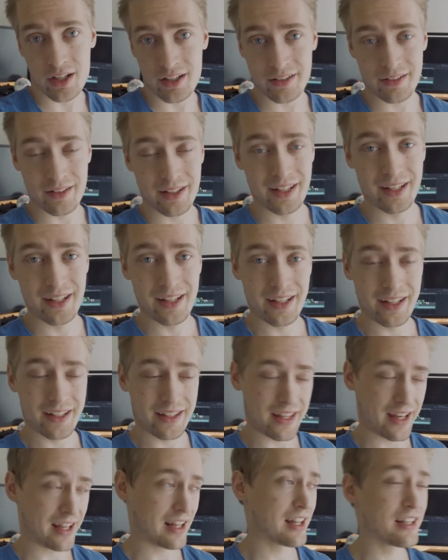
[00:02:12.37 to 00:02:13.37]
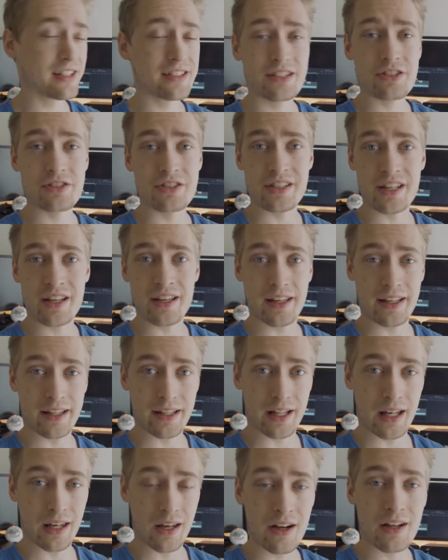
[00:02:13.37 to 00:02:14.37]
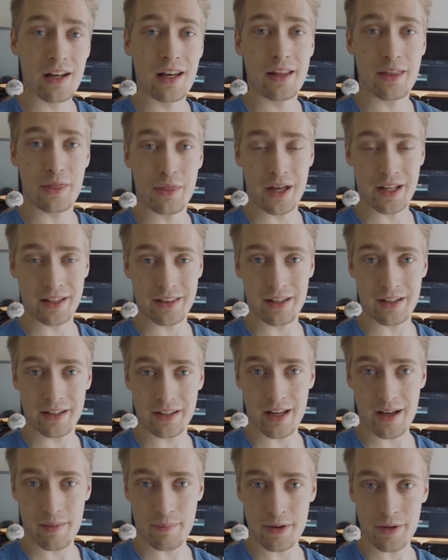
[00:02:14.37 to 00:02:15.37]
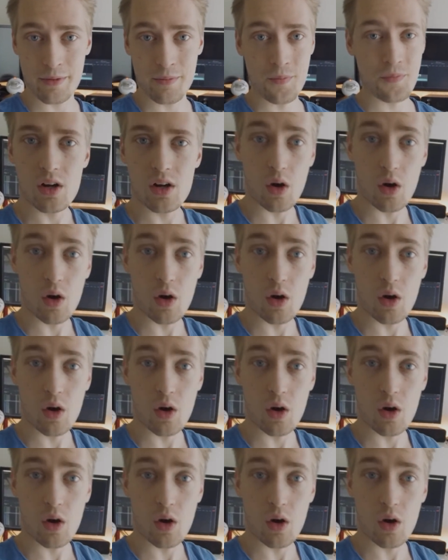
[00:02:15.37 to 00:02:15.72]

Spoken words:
And yeah, let's just say luckily that didn't happen.